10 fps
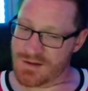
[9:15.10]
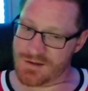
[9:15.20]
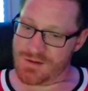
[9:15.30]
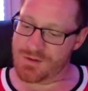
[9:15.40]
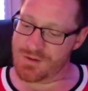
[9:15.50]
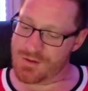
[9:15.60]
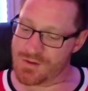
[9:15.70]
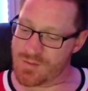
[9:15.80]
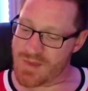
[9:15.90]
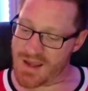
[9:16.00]
Ooh,
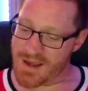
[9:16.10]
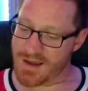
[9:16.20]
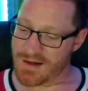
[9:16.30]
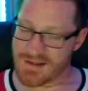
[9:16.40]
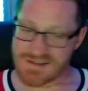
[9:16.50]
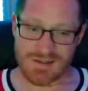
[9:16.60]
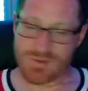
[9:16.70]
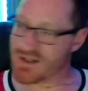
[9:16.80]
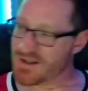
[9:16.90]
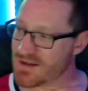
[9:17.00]
man. Has
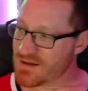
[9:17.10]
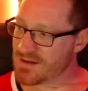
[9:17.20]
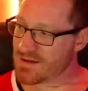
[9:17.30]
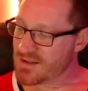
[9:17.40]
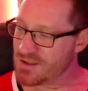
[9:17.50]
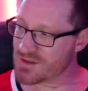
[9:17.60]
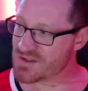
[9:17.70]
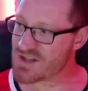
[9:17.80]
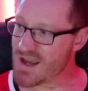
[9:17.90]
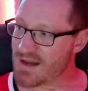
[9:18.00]
anybody here in the
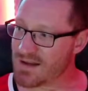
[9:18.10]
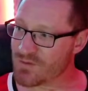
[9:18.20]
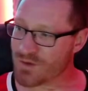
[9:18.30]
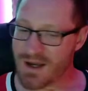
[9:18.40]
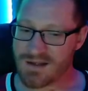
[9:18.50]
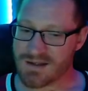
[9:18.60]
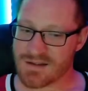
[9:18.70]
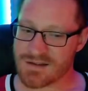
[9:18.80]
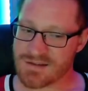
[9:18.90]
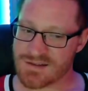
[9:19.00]
chat ever had
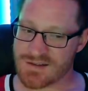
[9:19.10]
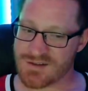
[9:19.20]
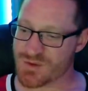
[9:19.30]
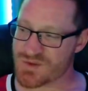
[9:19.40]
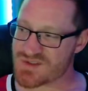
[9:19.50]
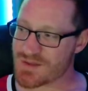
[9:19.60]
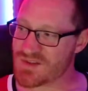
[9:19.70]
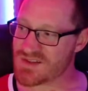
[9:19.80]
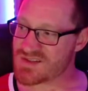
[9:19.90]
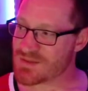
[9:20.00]
to deal with
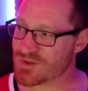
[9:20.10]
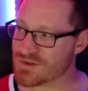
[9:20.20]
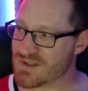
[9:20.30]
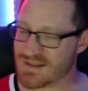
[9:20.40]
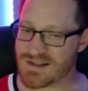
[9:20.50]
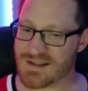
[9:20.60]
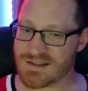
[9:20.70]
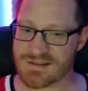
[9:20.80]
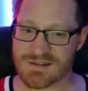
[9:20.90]
something similar like that?